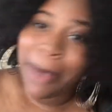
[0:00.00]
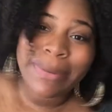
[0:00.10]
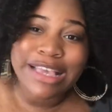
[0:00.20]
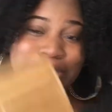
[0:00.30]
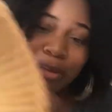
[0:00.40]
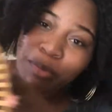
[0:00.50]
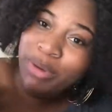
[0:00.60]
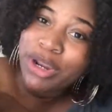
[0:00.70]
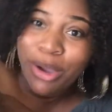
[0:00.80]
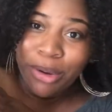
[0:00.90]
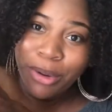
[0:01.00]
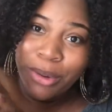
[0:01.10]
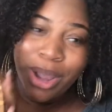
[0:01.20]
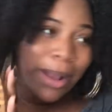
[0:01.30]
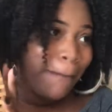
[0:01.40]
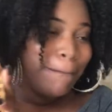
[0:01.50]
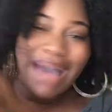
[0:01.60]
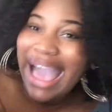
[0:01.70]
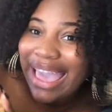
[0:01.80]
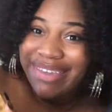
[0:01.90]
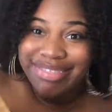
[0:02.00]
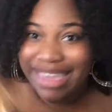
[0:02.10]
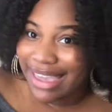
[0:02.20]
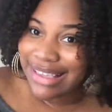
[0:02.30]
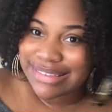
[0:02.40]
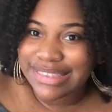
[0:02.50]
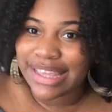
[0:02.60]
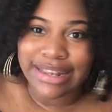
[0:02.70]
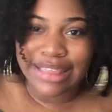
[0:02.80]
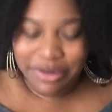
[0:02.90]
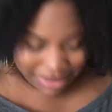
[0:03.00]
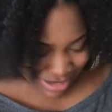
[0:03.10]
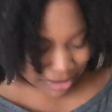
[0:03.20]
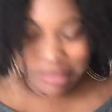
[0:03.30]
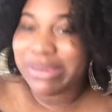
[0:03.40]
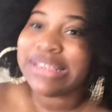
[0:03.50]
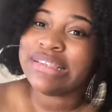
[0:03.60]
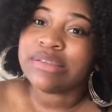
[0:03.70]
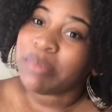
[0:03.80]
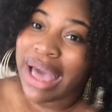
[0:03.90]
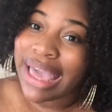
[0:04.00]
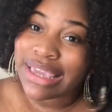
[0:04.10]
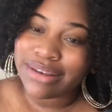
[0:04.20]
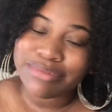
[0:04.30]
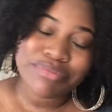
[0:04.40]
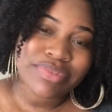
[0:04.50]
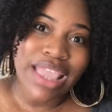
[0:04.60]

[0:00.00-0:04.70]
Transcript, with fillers: because people want to go buy things that they don't got no business buying